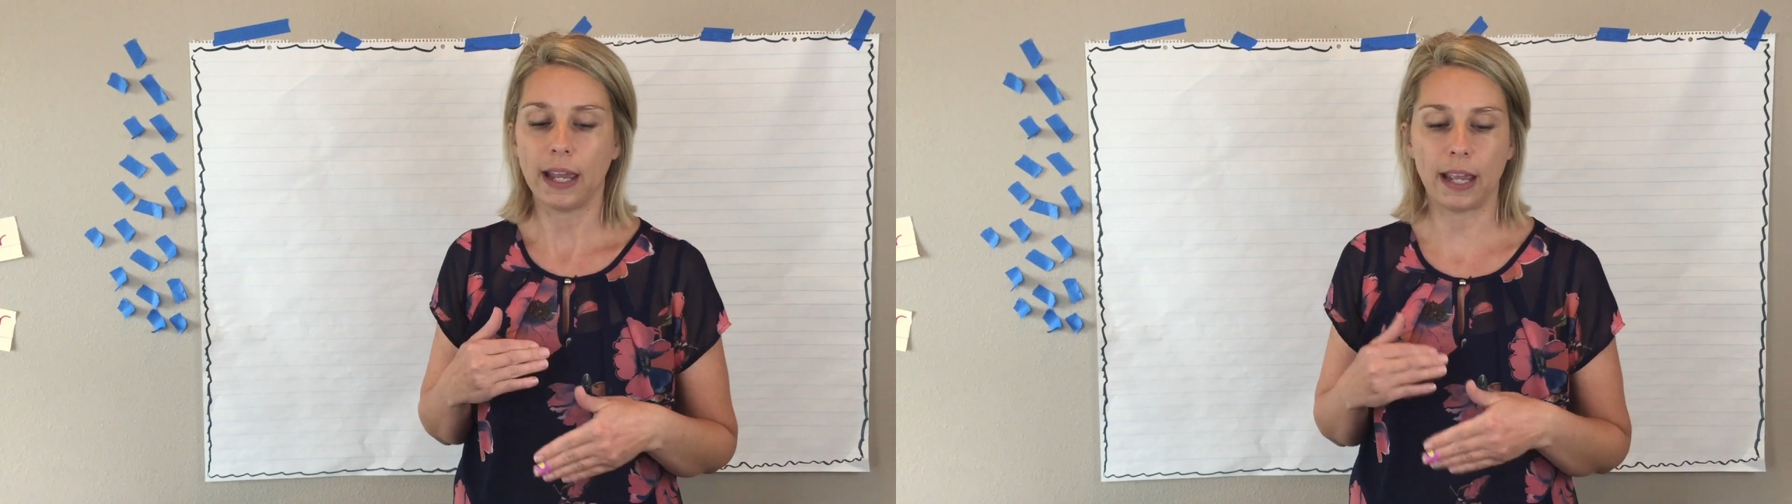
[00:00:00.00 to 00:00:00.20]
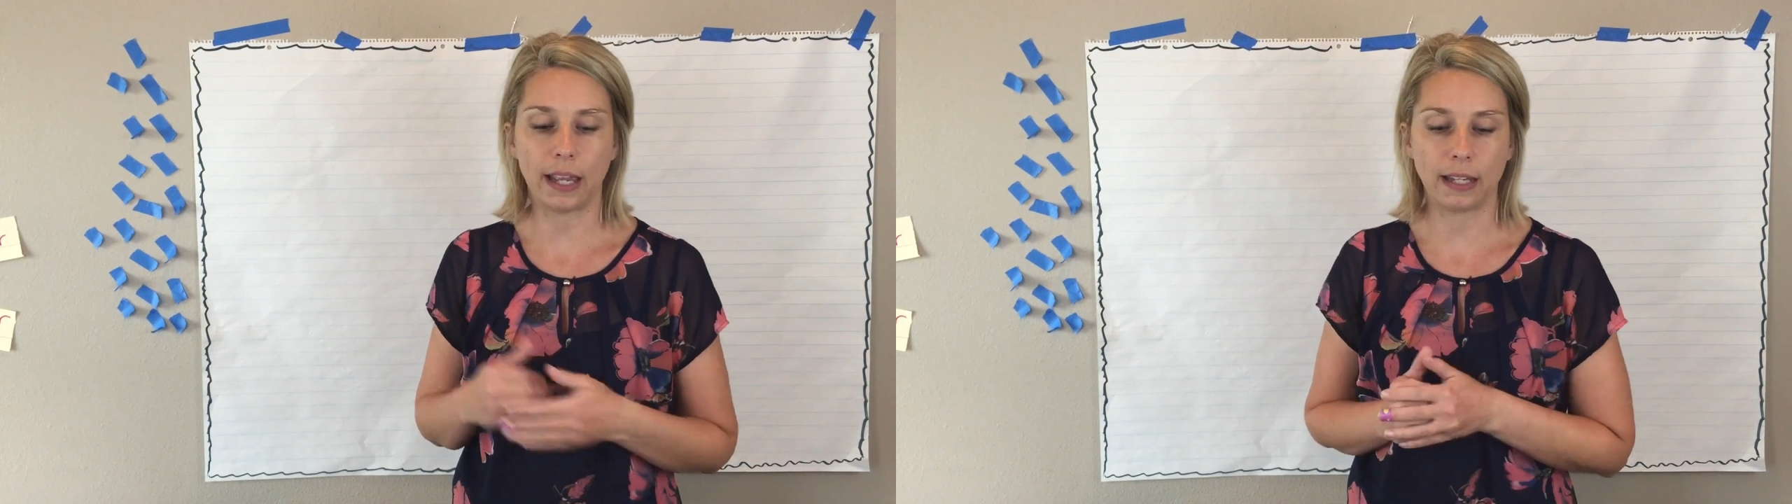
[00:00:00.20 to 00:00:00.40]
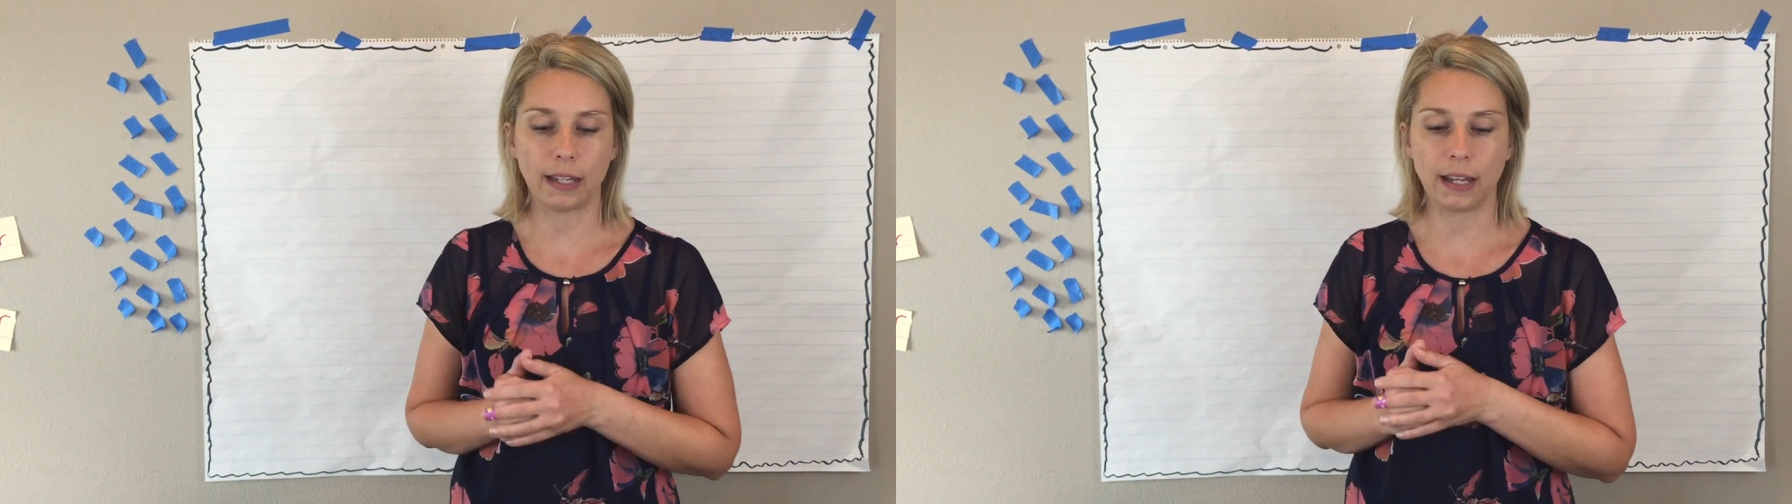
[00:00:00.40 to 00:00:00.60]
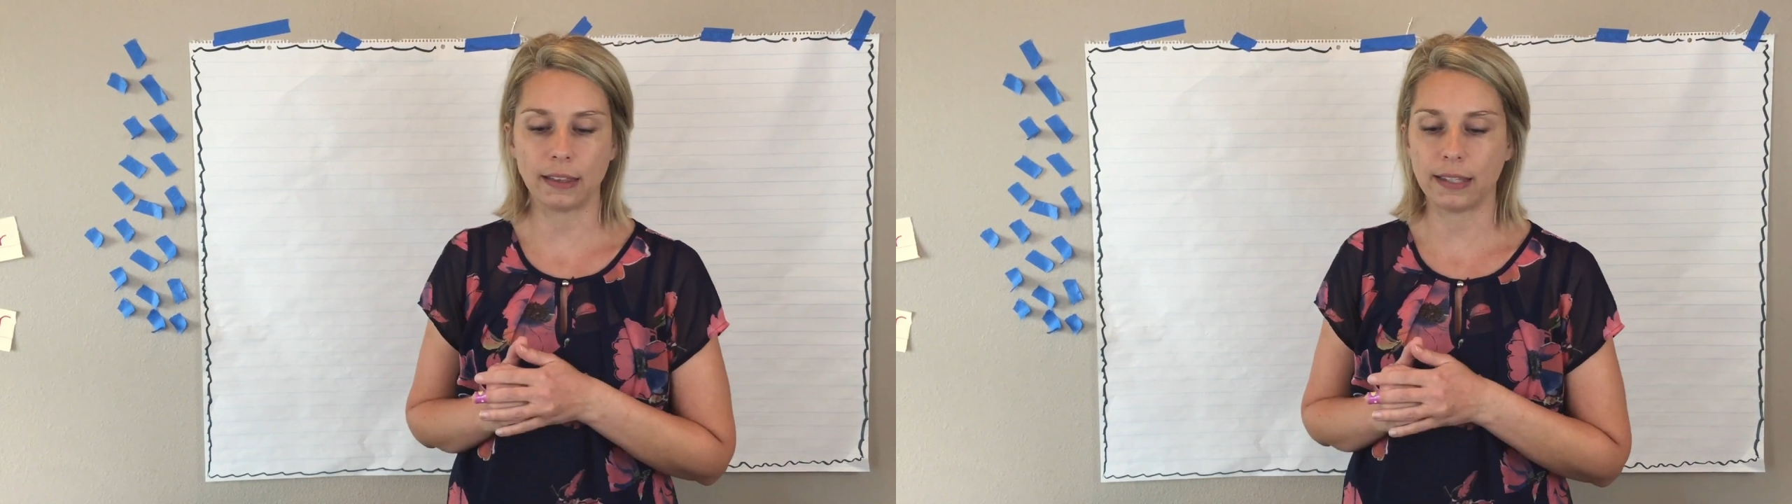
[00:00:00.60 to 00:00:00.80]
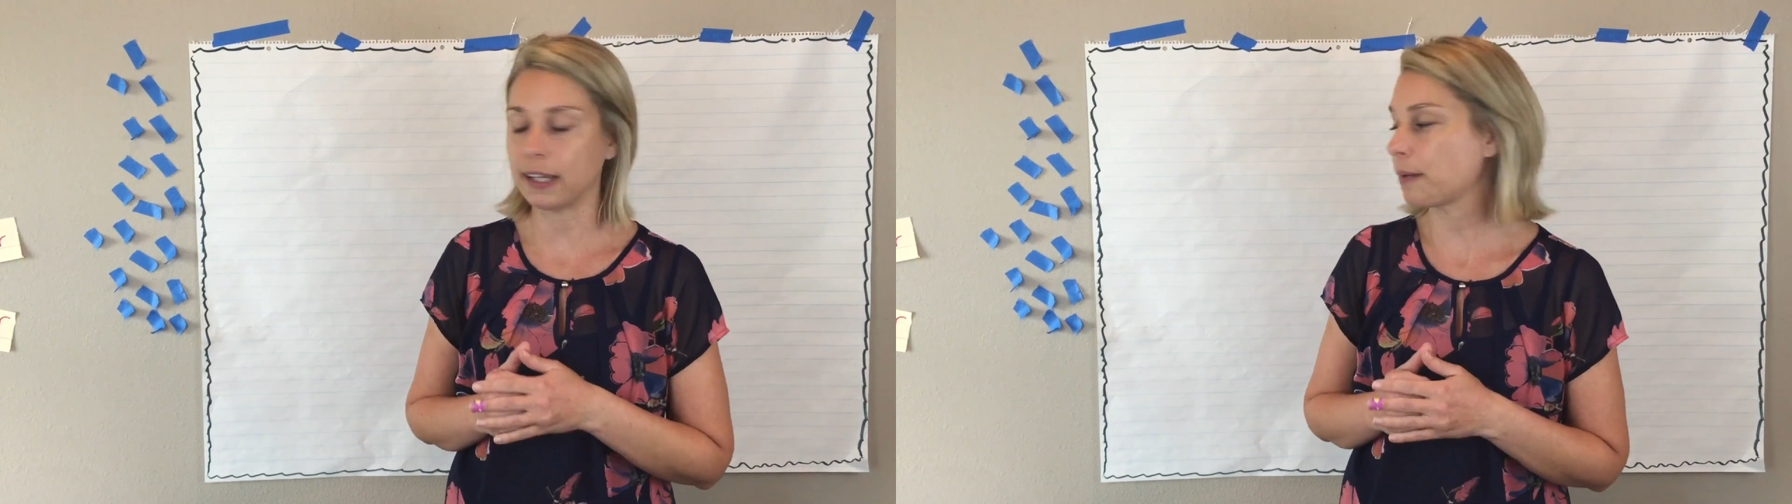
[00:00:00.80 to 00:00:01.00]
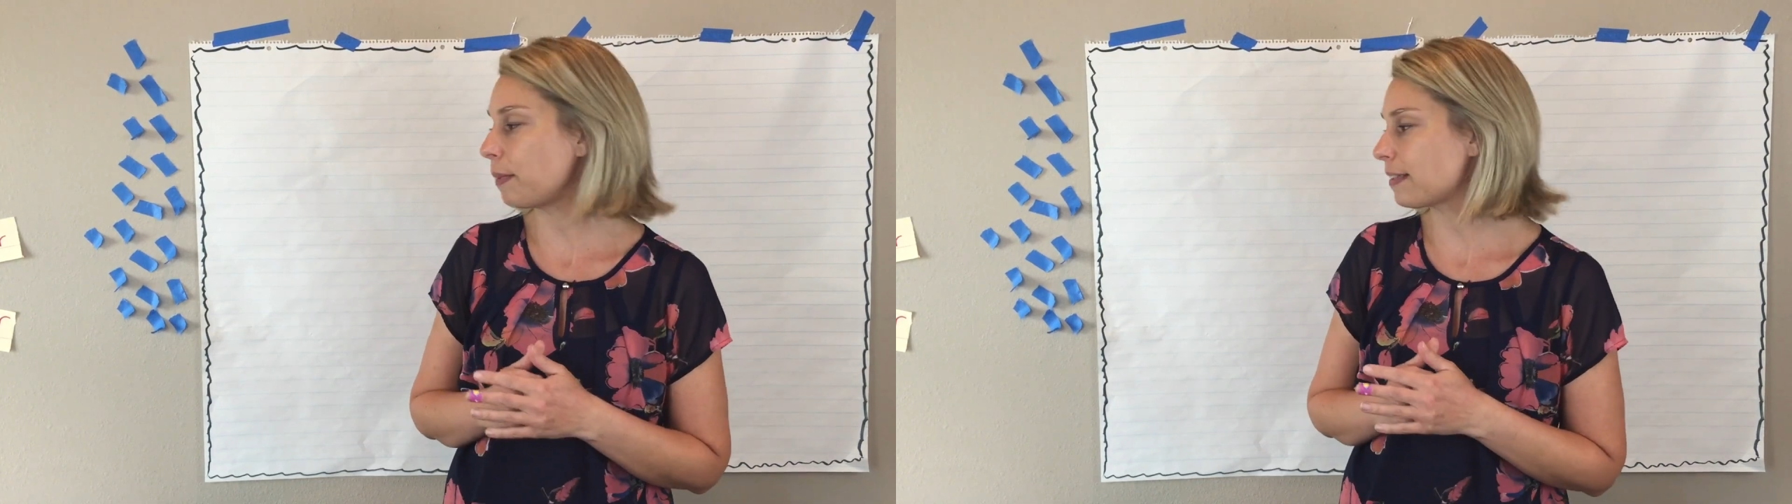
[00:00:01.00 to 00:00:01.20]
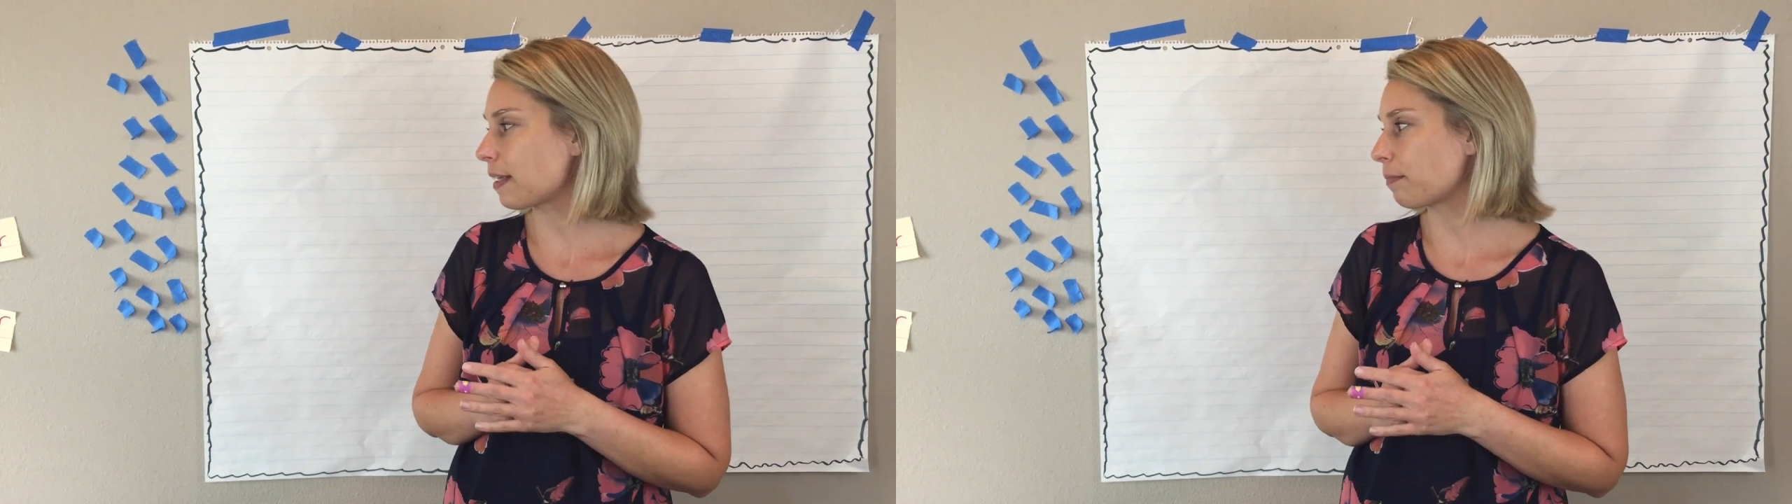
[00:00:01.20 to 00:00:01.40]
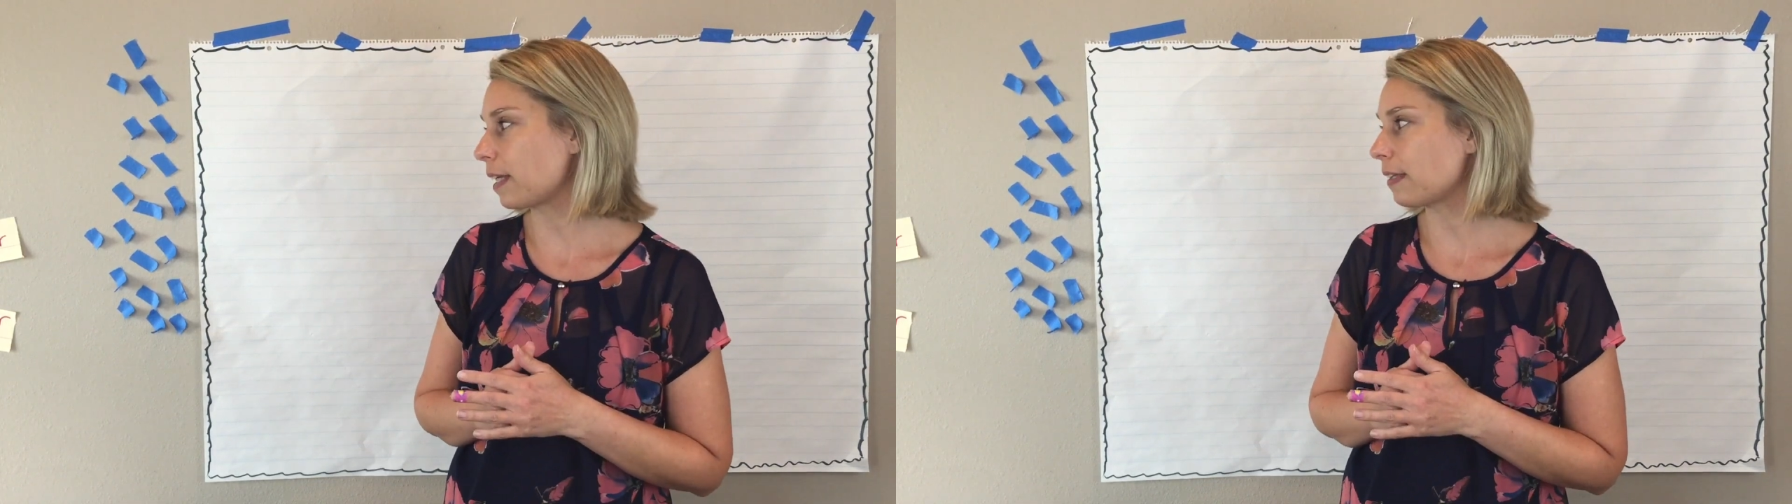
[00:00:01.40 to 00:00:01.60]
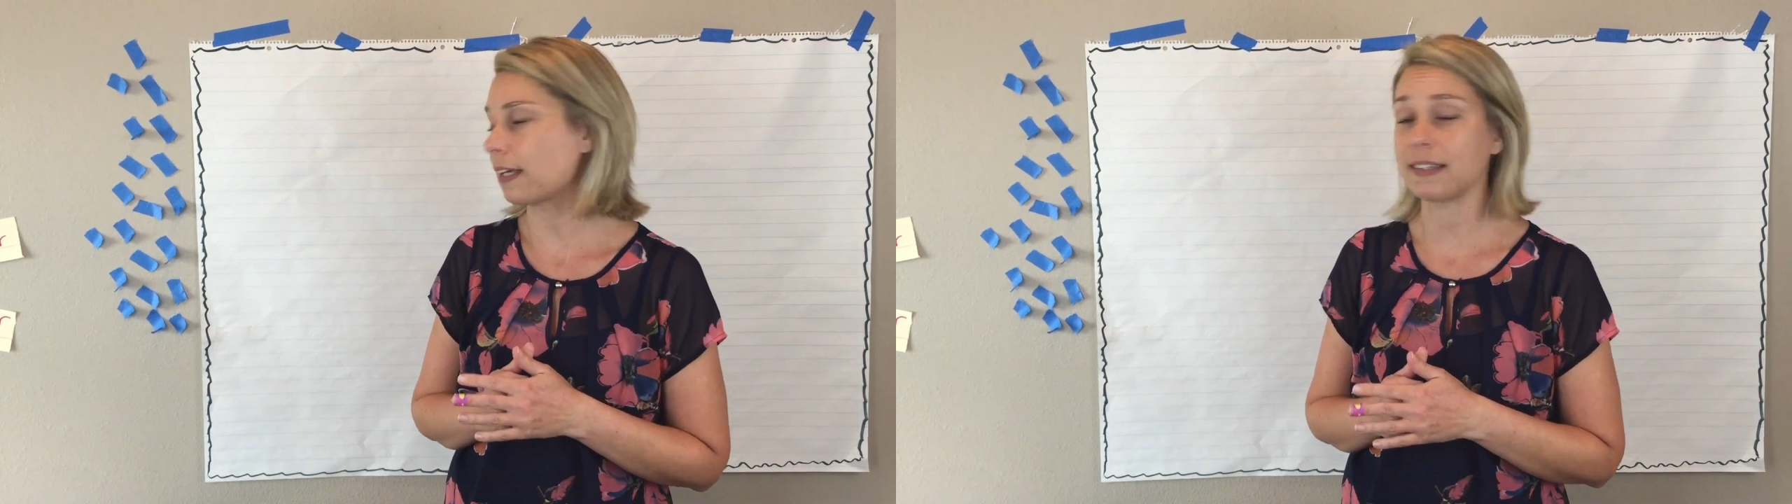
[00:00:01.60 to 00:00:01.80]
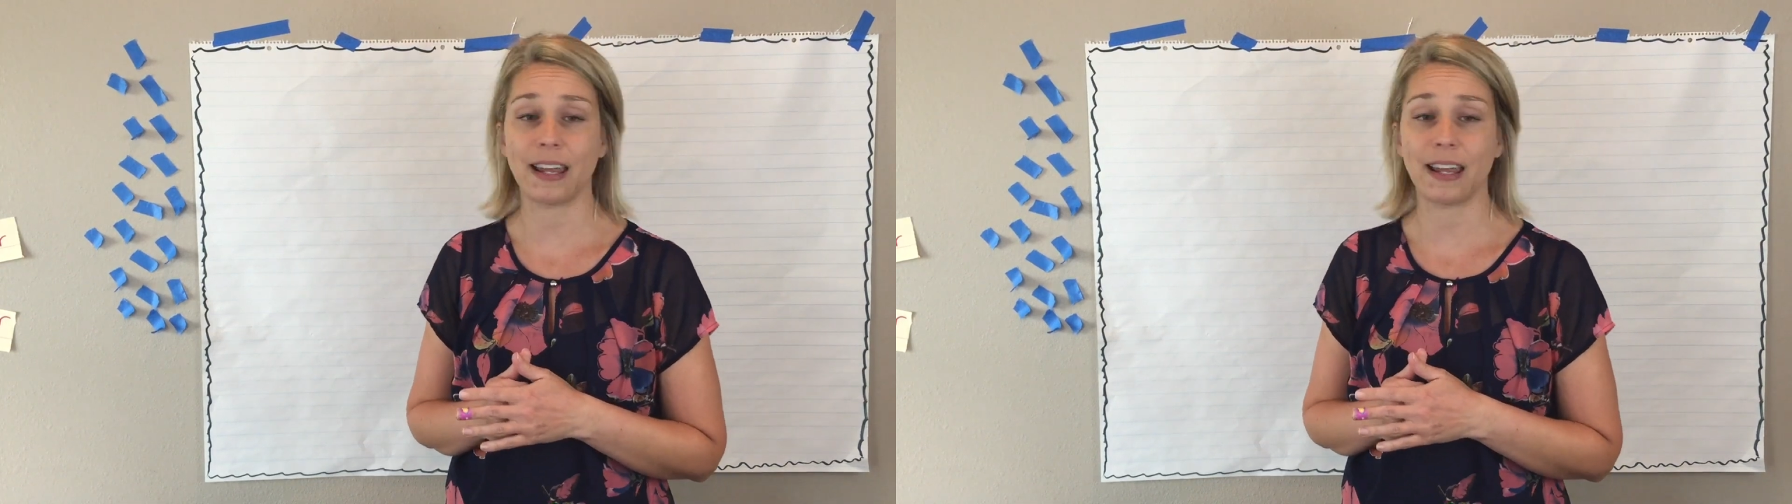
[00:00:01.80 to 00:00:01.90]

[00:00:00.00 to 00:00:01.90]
And it can be something that